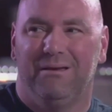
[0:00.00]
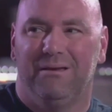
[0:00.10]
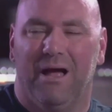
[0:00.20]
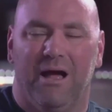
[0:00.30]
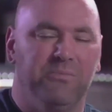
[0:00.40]

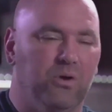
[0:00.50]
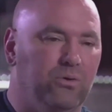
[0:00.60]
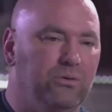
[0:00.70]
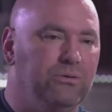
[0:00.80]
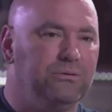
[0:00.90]
I'm
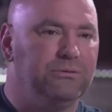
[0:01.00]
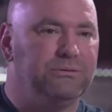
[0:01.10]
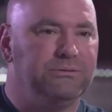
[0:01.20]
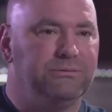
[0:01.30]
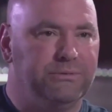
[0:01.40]
cool
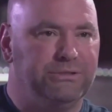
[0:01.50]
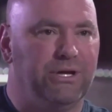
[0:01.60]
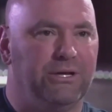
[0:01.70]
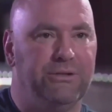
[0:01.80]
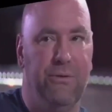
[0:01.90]
with
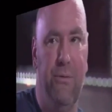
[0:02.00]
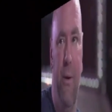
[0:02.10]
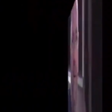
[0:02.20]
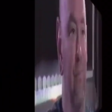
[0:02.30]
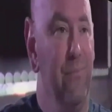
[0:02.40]
Jon Jones right now.